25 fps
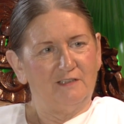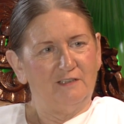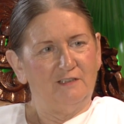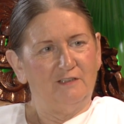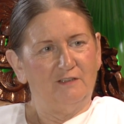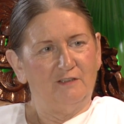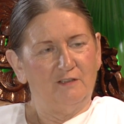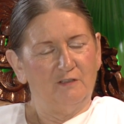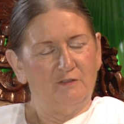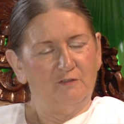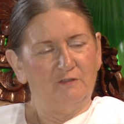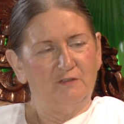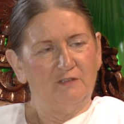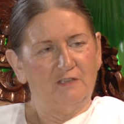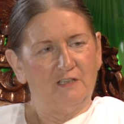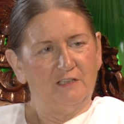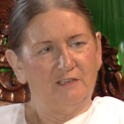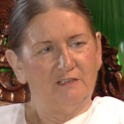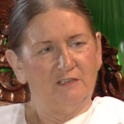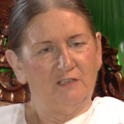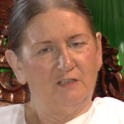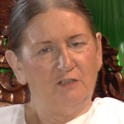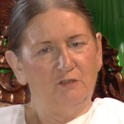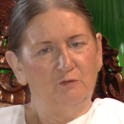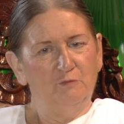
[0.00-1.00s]
you know,
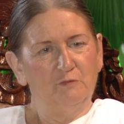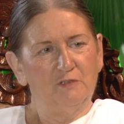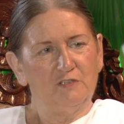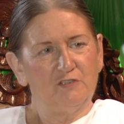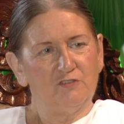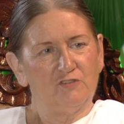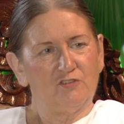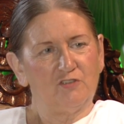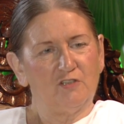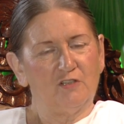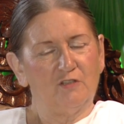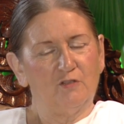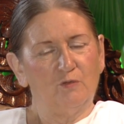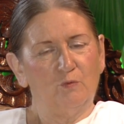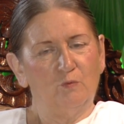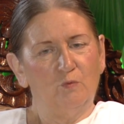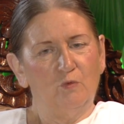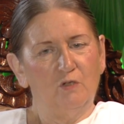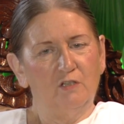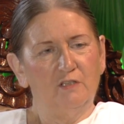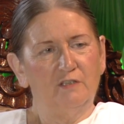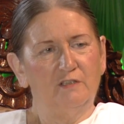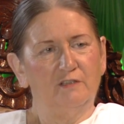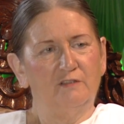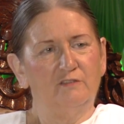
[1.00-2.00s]
and humans are the
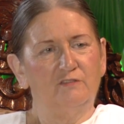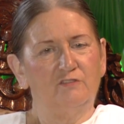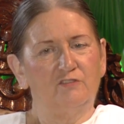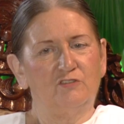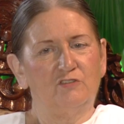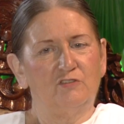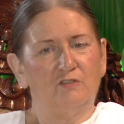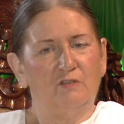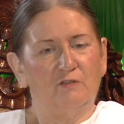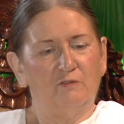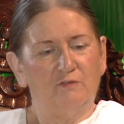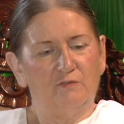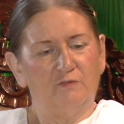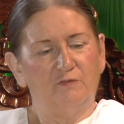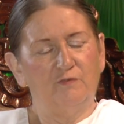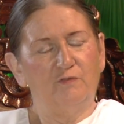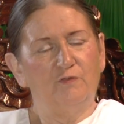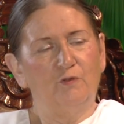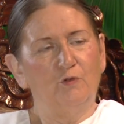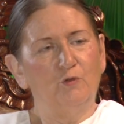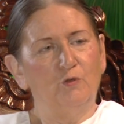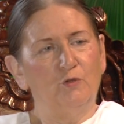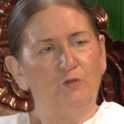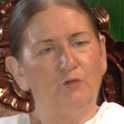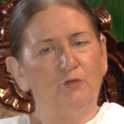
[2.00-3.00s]
ones
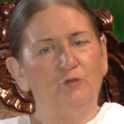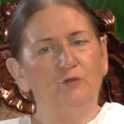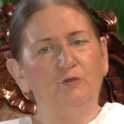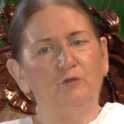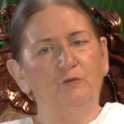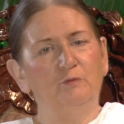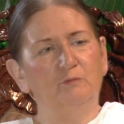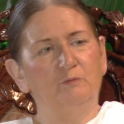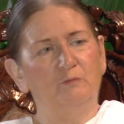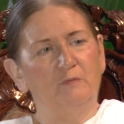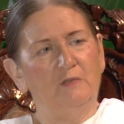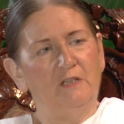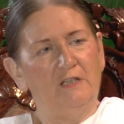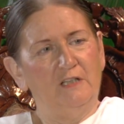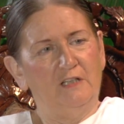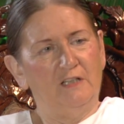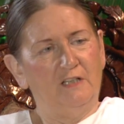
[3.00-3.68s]
for whom